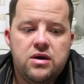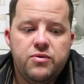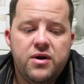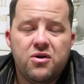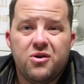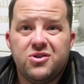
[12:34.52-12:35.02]

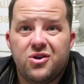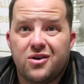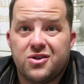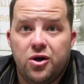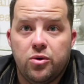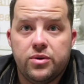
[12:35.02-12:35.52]
we don't go until
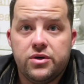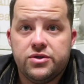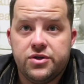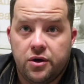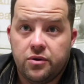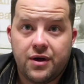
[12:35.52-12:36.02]
October,
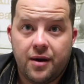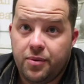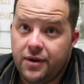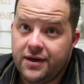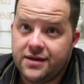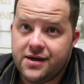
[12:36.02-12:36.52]
so
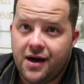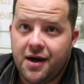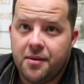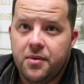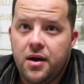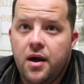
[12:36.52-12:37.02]
got plenty of
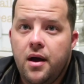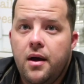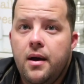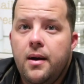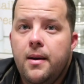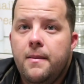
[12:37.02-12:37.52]
time,
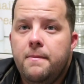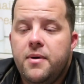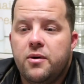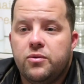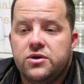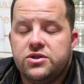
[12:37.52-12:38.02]

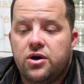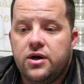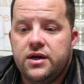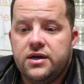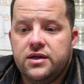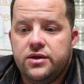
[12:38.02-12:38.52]
but we're
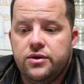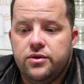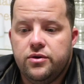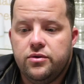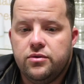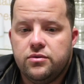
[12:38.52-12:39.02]
starting
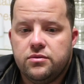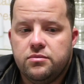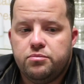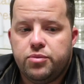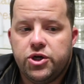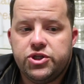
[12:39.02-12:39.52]
to
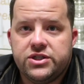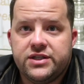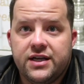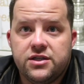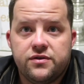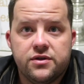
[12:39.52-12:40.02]
purchase
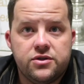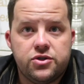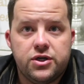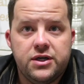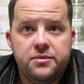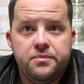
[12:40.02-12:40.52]
things for the
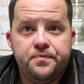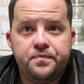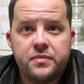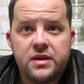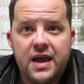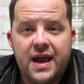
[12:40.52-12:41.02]
trip
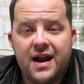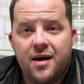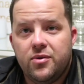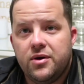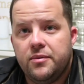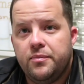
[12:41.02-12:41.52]
and
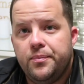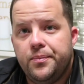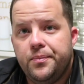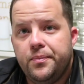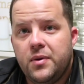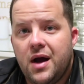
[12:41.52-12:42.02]
I'm gonna
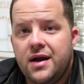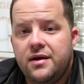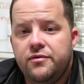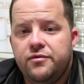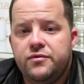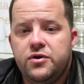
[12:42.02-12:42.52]

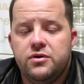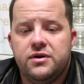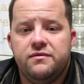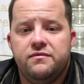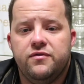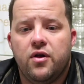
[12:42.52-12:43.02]
kind of do
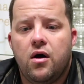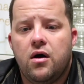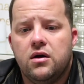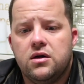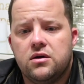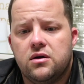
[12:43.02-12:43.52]
a
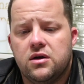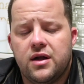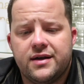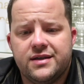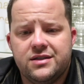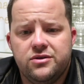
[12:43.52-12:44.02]
vlog or
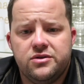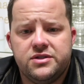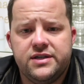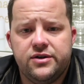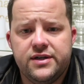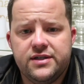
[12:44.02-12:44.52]
like a little
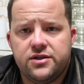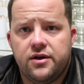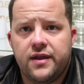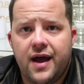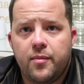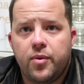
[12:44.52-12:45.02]
series
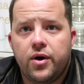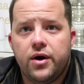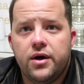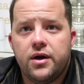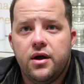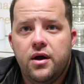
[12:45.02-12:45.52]
on that
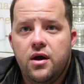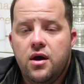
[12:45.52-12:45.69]
part